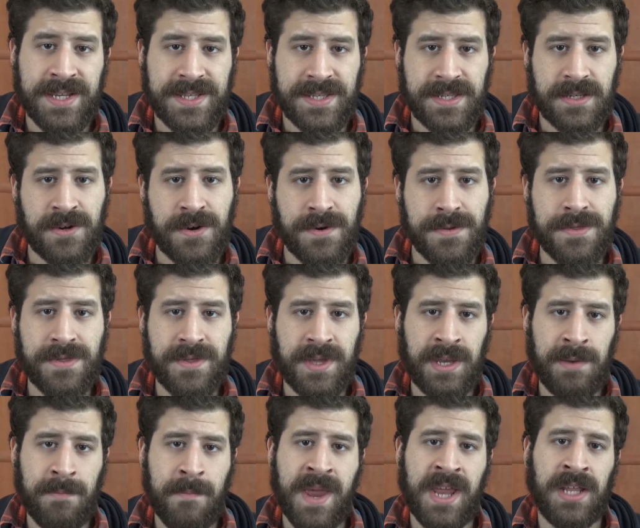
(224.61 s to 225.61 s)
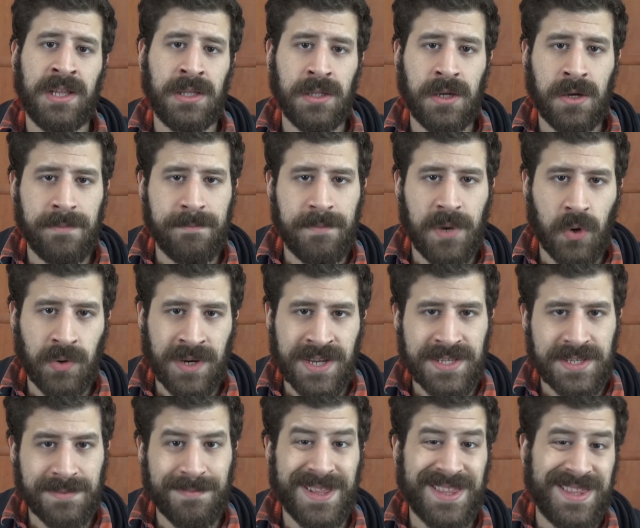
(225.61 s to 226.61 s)
it's earth and metal
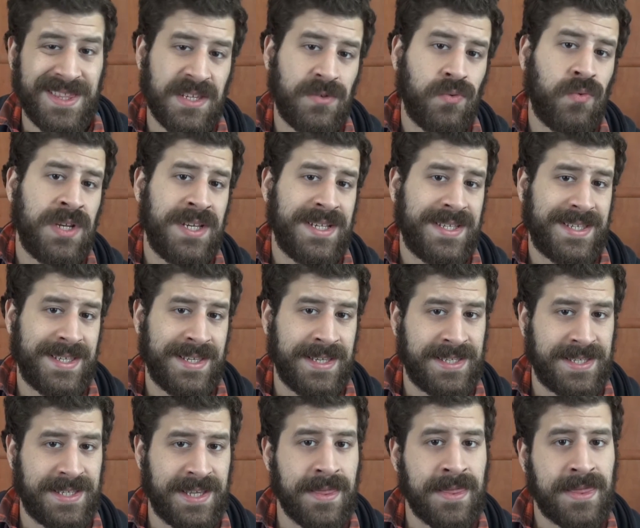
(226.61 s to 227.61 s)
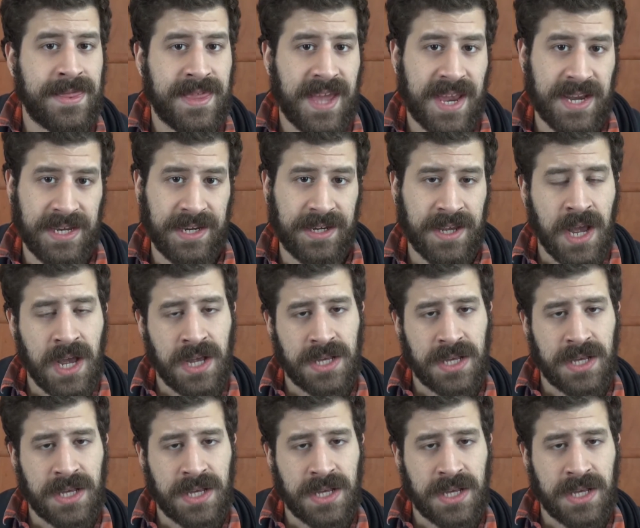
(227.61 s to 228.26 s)
components, but this one is synthetic.